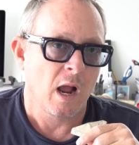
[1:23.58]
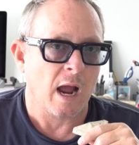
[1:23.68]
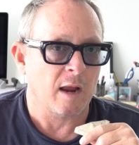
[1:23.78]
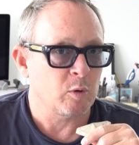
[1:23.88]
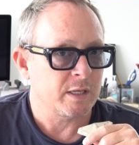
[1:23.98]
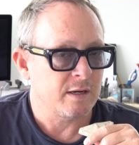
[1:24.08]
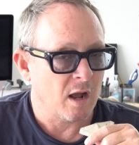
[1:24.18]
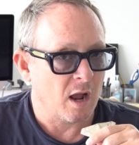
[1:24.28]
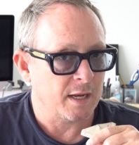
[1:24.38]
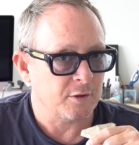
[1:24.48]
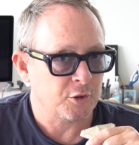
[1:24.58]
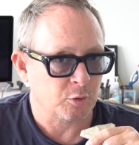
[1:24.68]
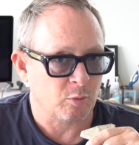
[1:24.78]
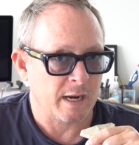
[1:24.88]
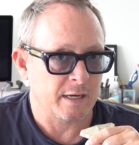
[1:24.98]
I would not
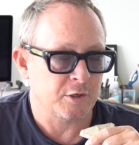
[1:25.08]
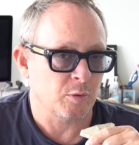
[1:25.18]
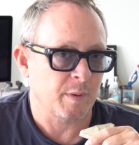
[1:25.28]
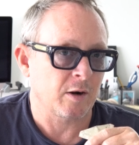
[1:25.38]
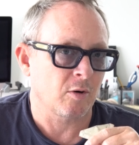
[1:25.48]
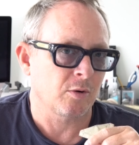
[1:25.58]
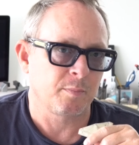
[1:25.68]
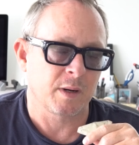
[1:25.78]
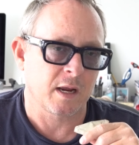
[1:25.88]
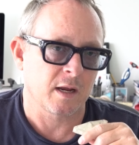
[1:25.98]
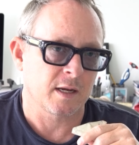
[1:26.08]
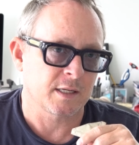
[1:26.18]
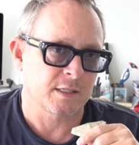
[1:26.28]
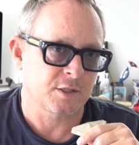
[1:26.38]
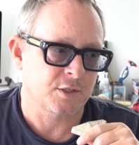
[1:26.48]
thread your barrel
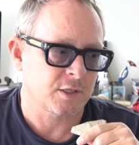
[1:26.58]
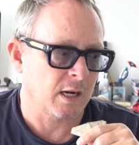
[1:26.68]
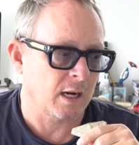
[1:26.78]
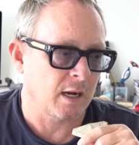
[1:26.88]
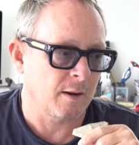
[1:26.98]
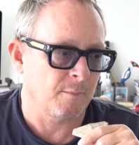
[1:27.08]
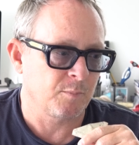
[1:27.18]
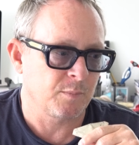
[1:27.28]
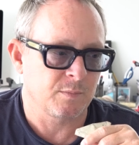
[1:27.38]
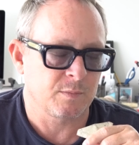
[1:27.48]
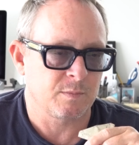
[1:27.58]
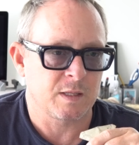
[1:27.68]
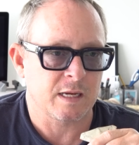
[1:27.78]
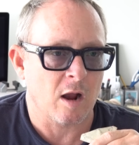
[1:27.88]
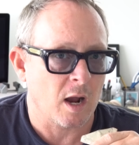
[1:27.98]
because
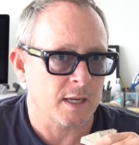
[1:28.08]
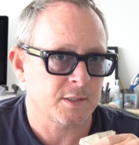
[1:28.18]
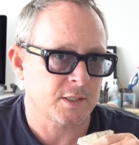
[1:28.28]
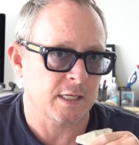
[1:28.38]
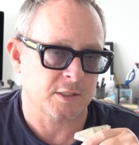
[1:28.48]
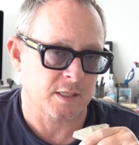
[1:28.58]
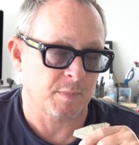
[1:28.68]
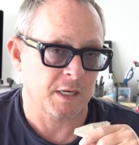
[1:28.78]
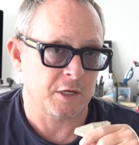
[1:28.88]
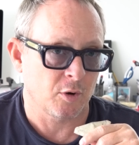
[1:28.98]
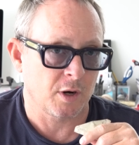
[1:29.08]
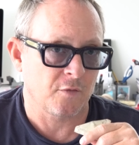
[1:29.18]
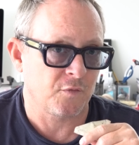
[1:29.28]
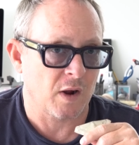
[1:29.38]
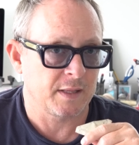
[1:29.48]
the odds that somebody you're
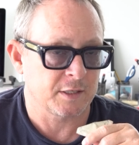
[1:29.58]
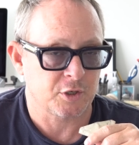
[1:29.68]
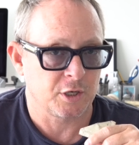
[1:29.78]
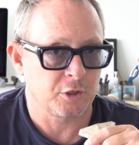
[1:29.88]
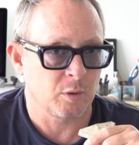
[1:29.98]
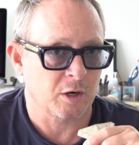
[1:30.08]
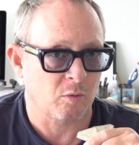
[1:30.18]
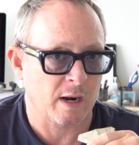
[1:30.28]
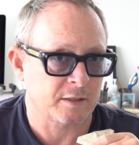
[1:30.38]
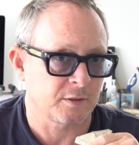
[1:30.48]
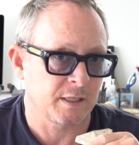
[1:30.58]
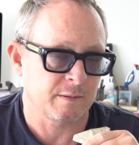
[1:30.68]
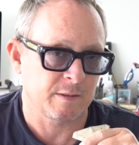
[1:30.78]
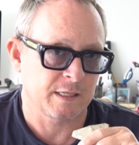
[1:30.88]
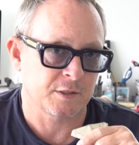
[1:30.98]
going to find that's going to do it
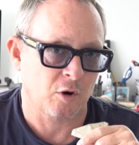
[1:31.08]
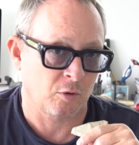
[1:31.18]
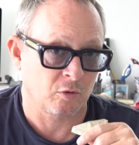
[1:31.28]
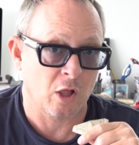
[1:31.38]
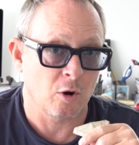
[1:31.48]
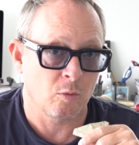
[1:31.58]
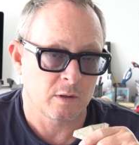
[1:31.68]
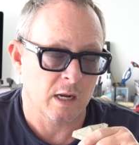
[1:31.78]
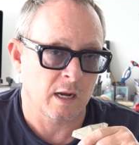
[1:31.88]
correctly are low.